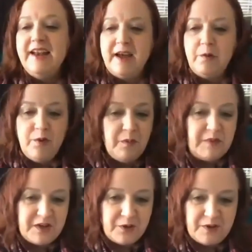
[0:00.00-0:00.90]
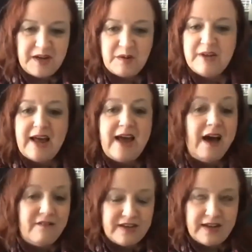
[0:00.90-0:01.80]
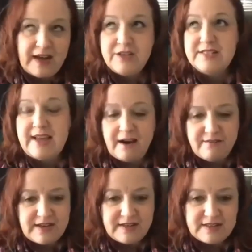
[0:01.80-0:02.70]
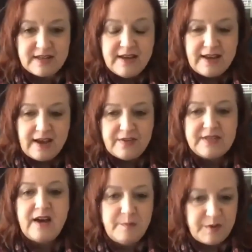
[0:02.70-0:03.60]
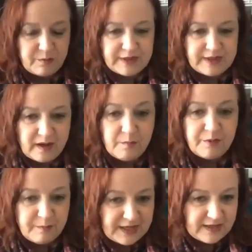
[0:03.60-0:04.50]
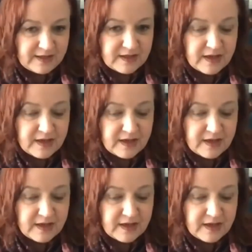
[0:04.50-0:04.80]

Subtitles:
and I will be doing, but I just haven't had the time to really implement it.